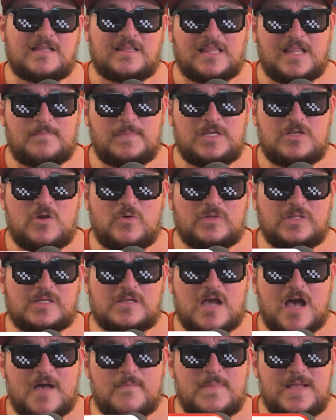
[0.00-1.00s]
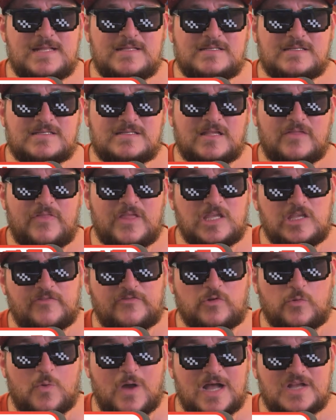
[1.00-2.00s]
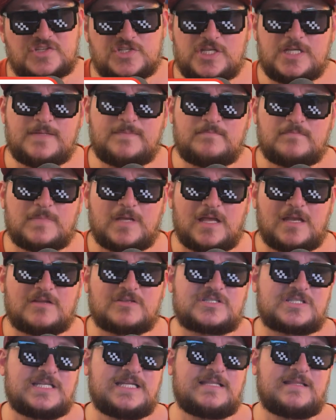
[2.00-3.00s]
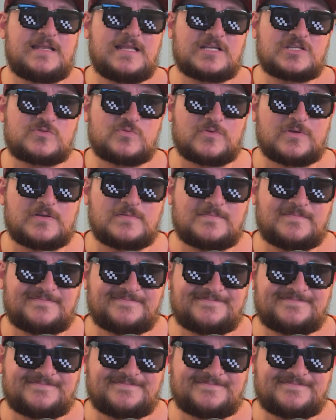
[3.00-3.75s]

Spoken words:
Let me know in the comments. Thank you for watching, and I'll see you in the next one.